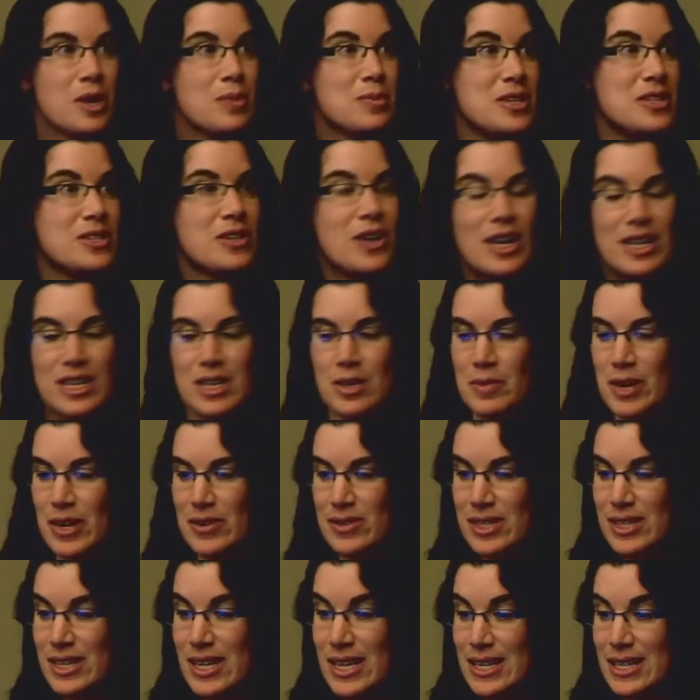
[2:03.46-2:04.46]
what I'll be talking
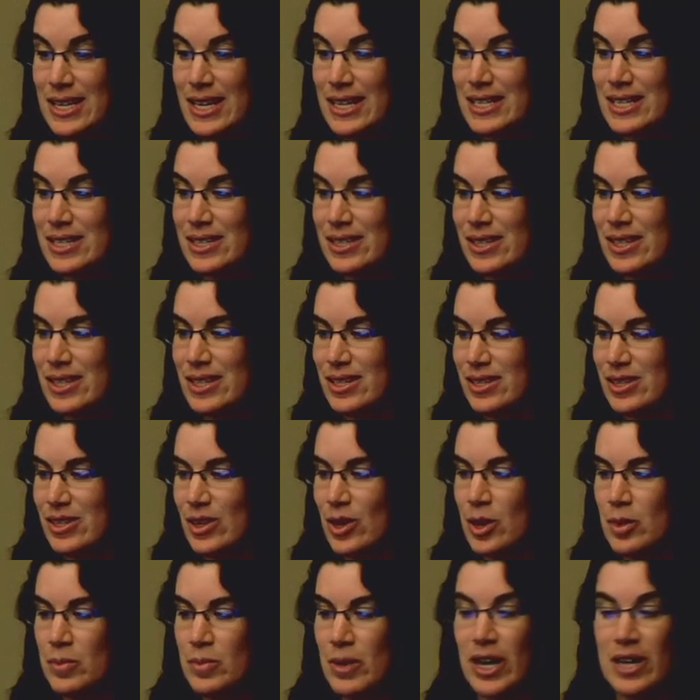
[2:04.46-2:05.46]
about today then
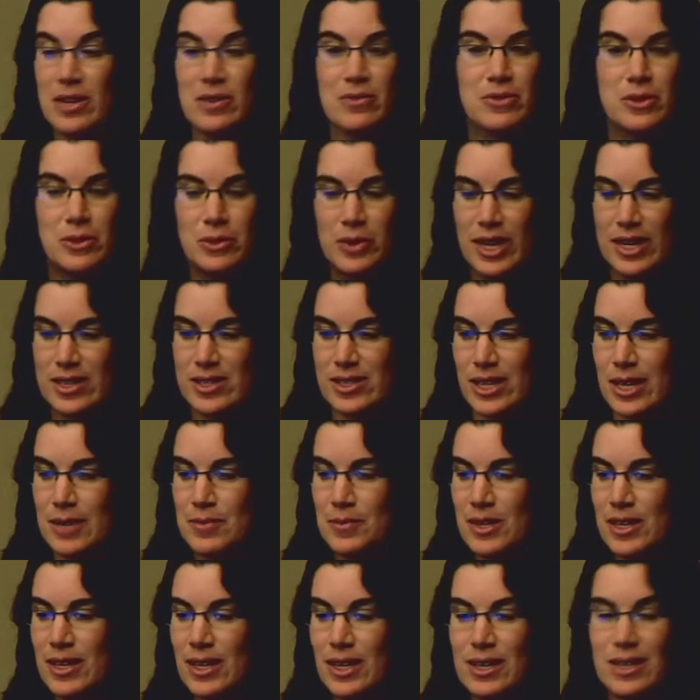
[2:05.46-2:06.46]
is our biofuel
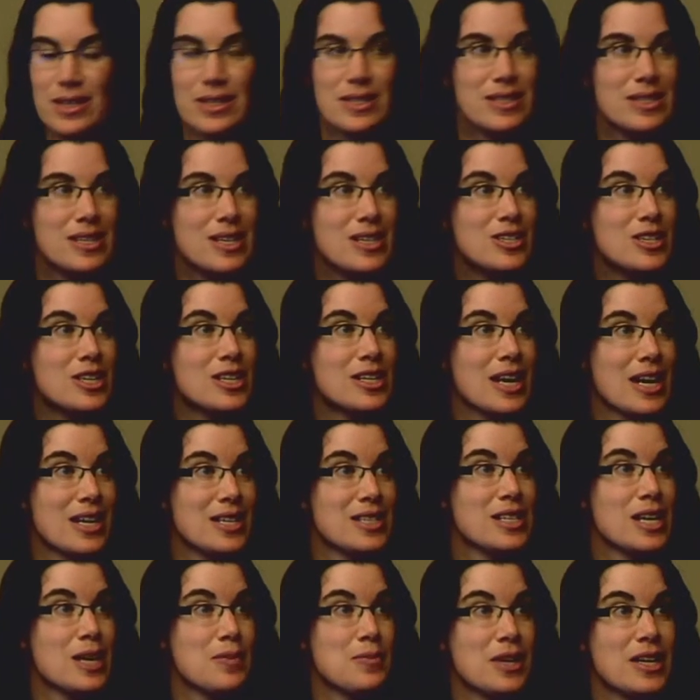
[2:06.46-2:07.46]
enzyme kit, teaching
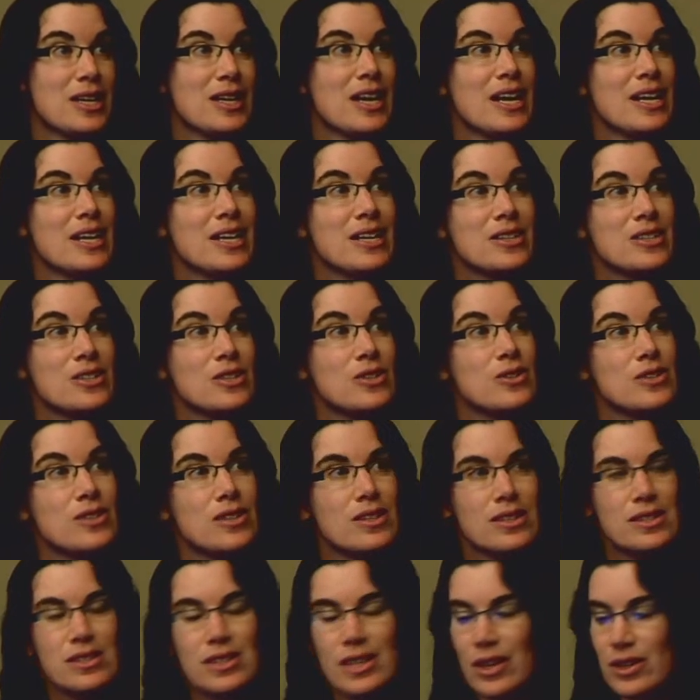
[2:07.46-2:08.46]
enzyme kinetics
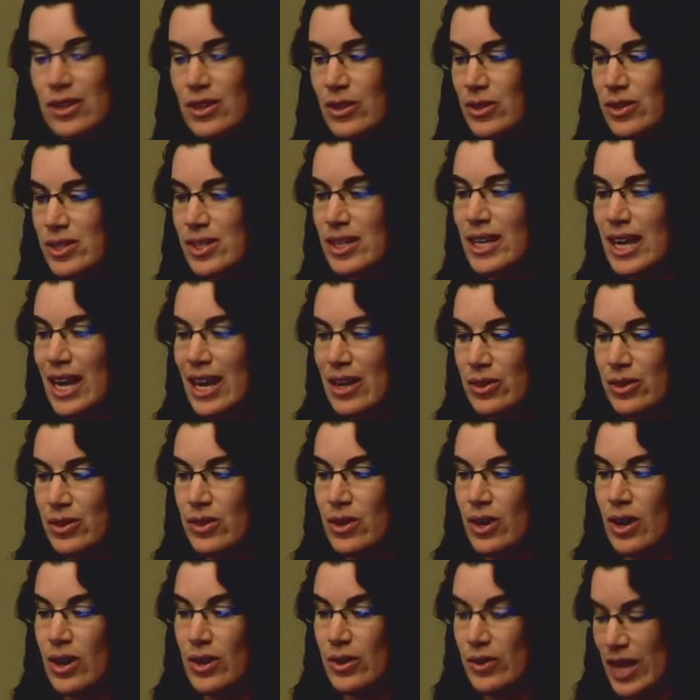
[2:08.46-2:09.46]
using cellulosic
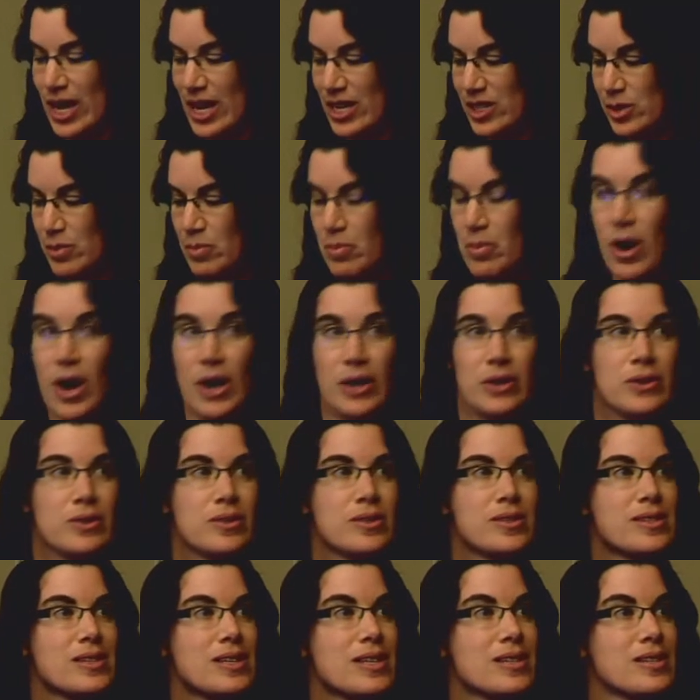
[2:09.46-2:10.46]
ethanol as a
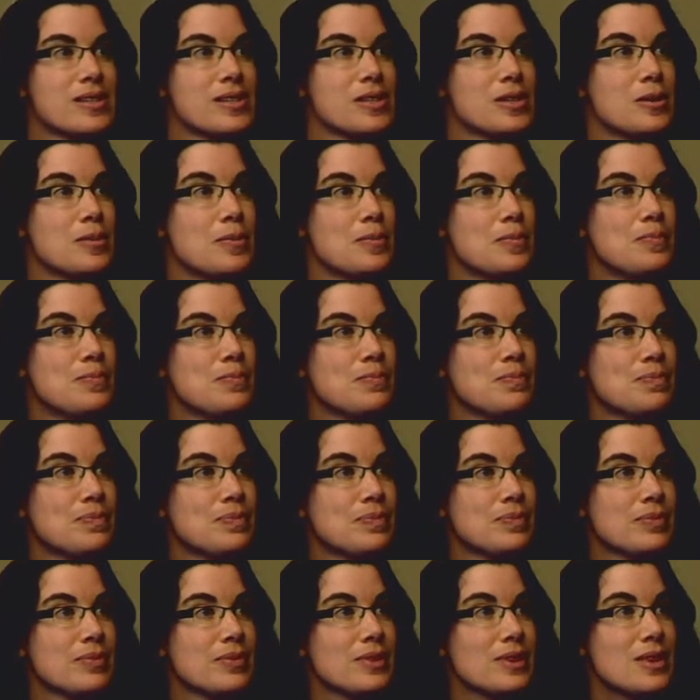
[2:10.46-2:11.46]
model system.
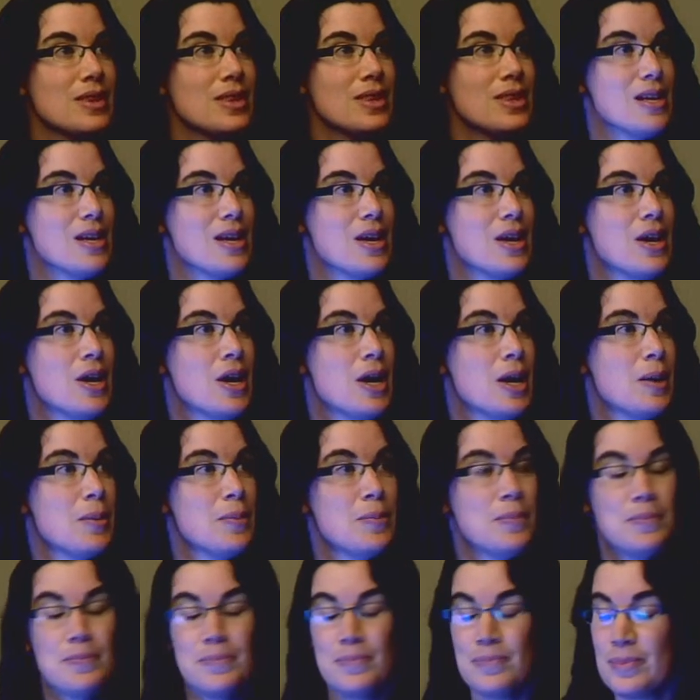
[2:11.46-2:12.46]

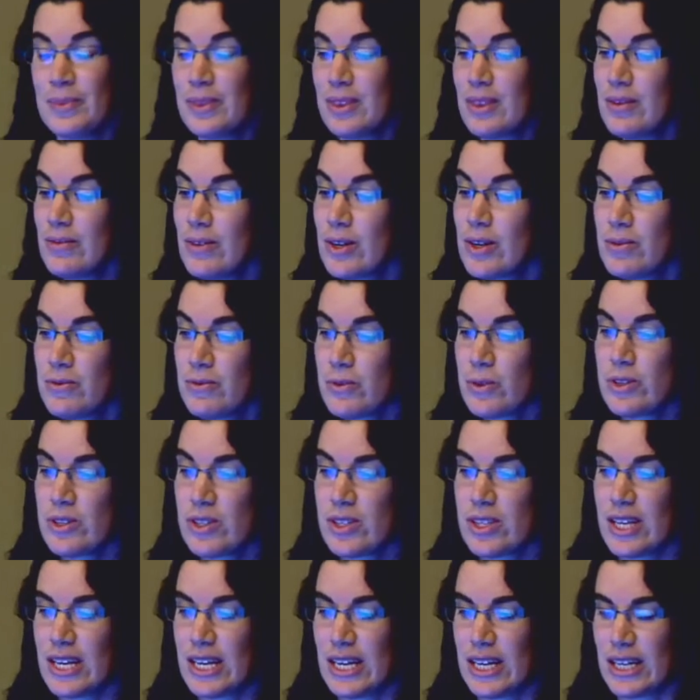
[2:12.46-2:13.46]
The very
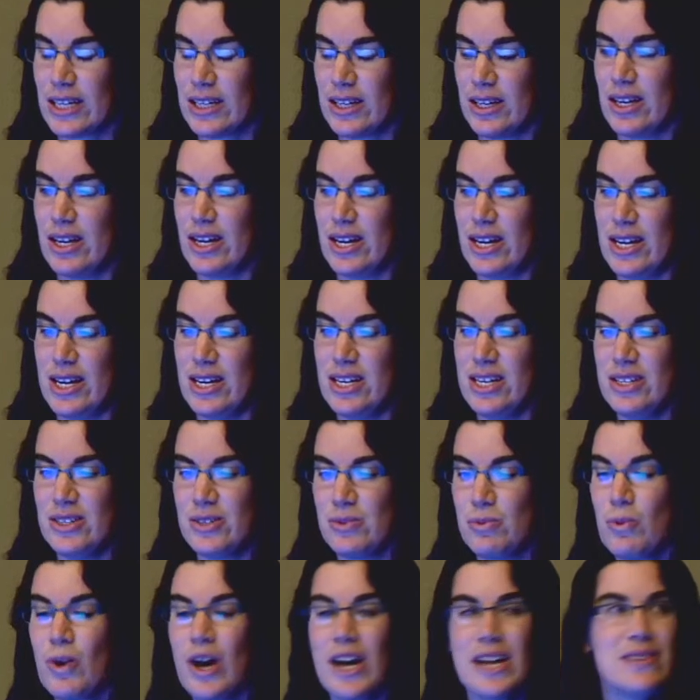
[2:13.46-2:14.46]
first thing
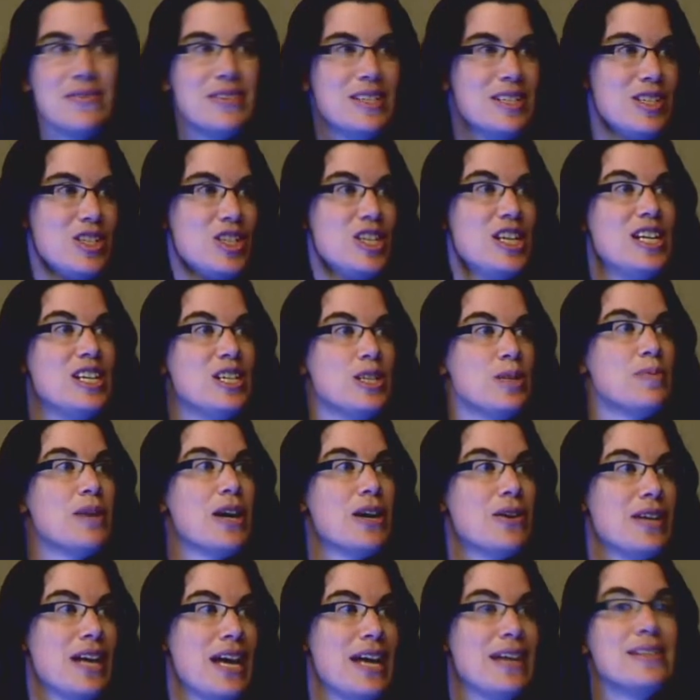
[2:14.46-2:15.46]
is why even teach
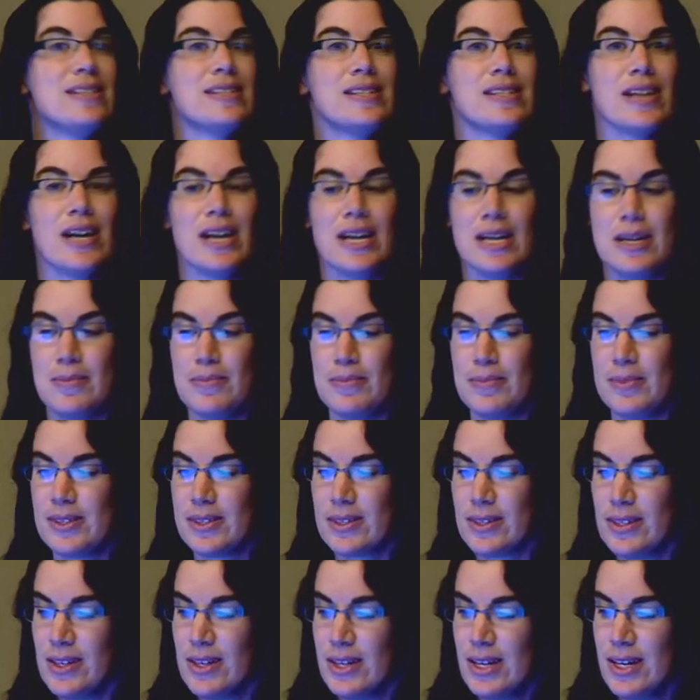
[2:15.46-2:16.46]
about
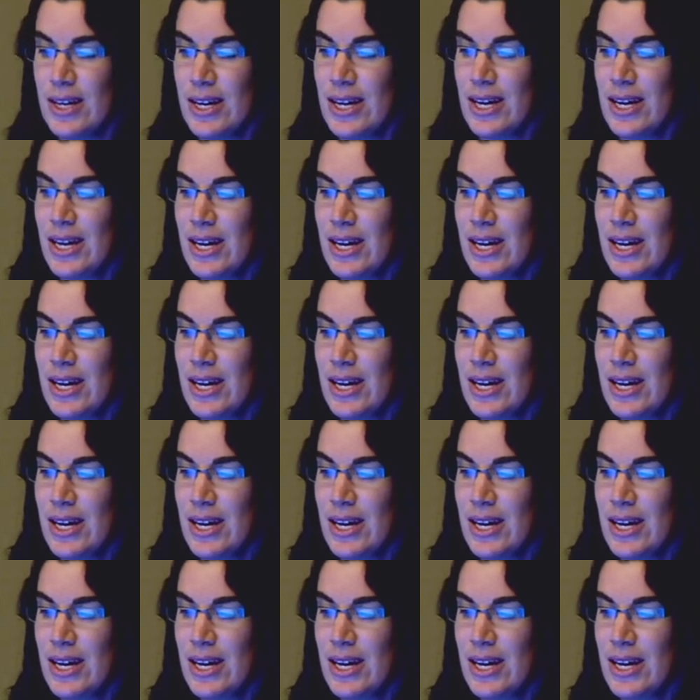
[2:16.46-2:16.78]
enzymes?